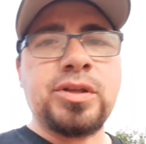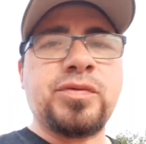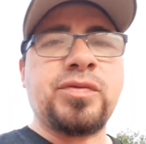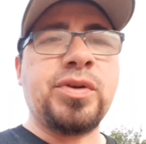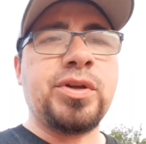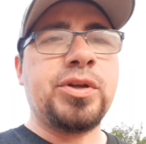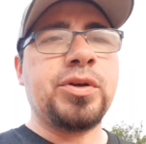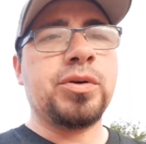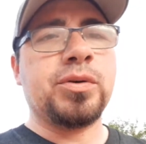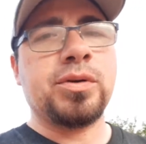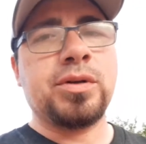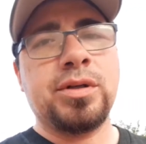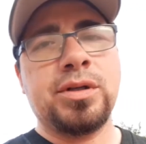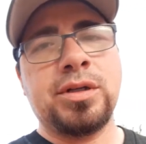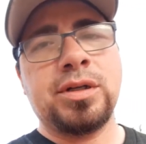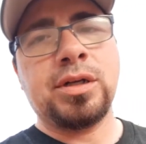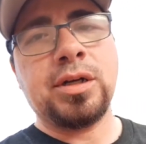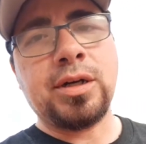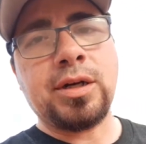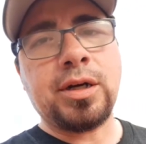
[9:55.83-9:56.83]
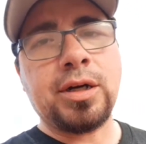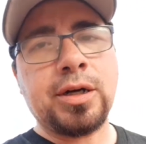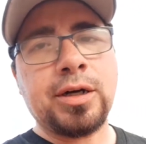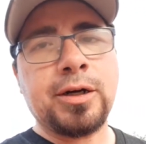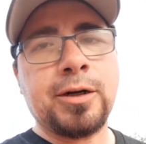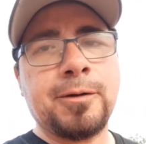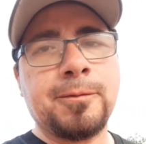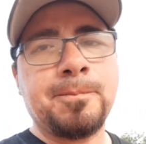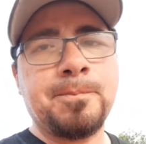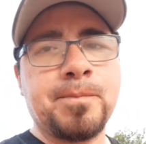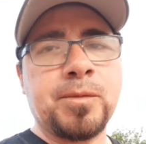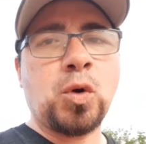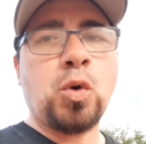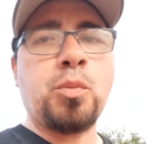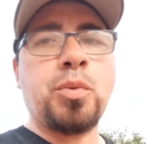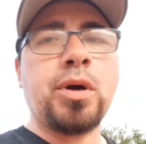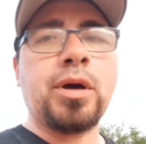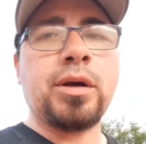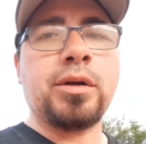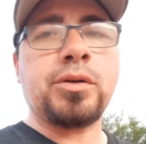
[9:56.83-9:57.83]
video, uh,
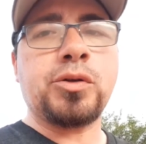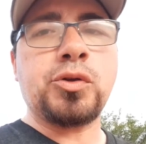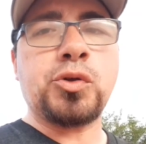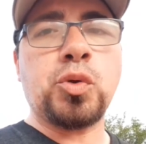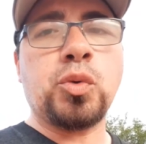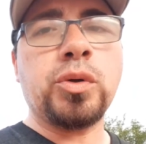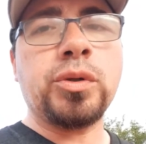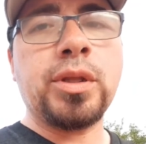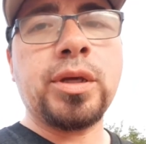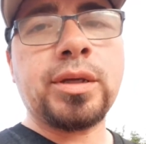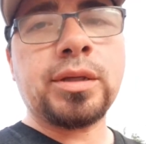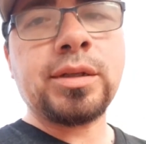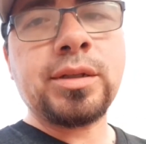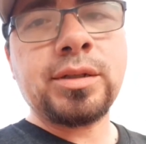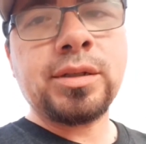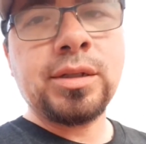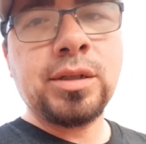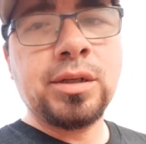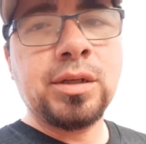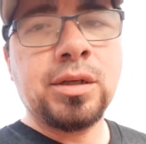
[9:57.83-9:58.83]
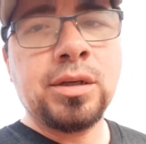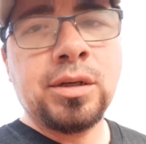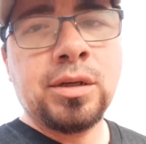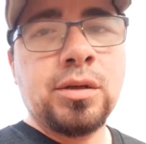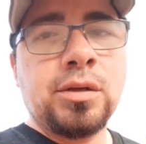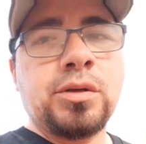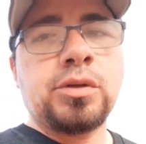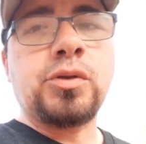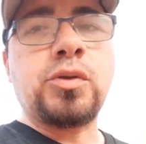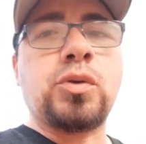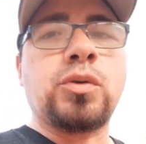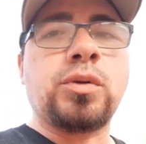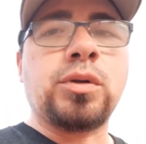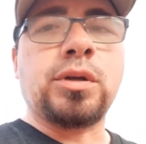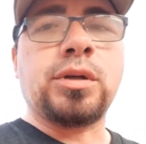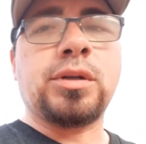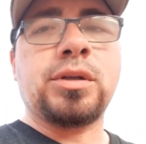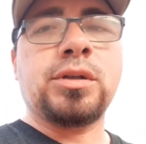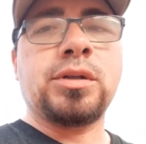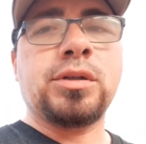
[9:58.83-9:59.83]
hope y'all enjoyed that. Enjoyed
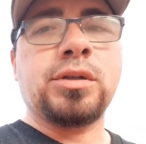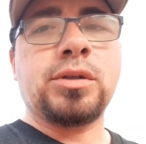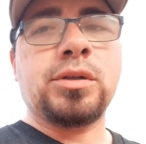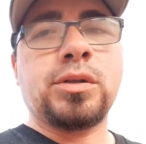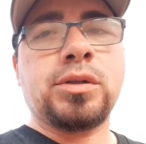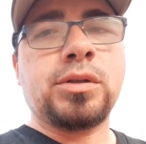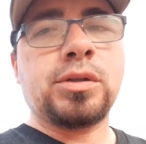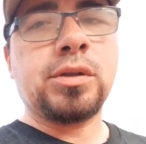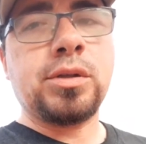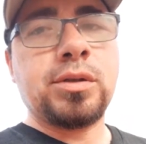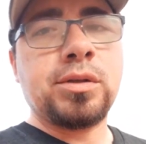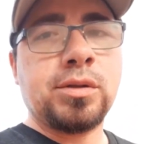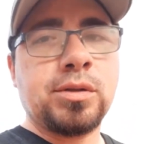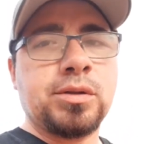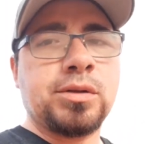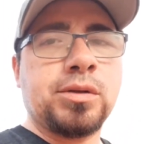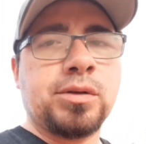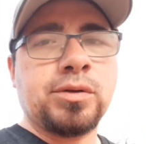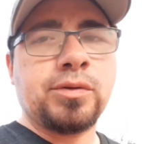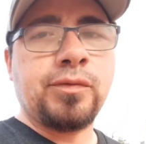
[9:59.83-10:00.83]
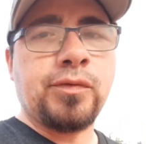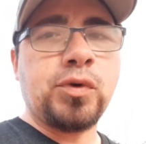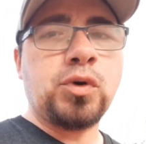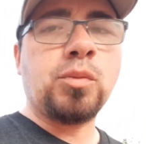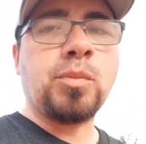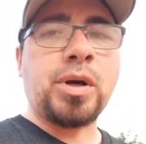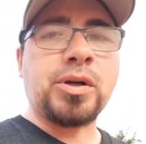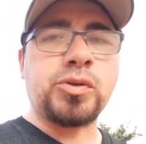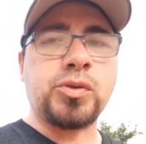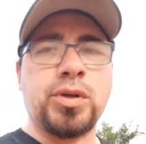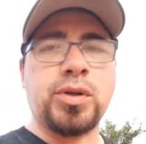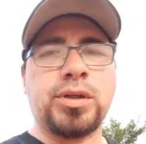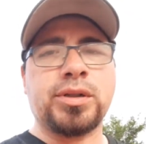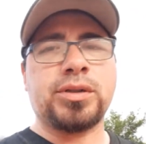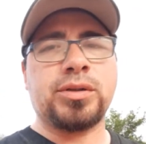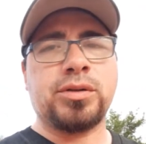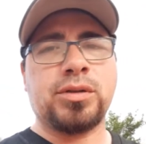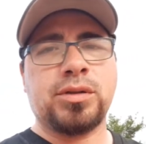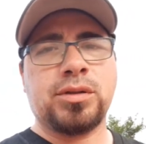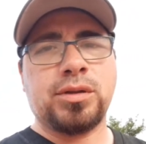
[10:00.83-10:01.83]
uh, viewing my
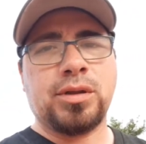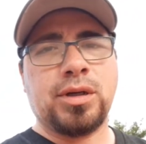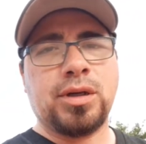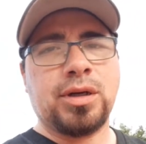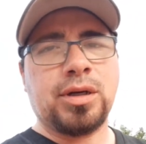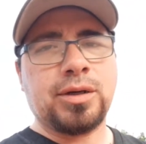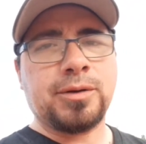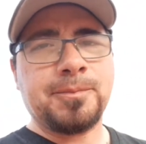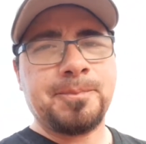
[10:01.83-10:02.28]
trucks. Uh,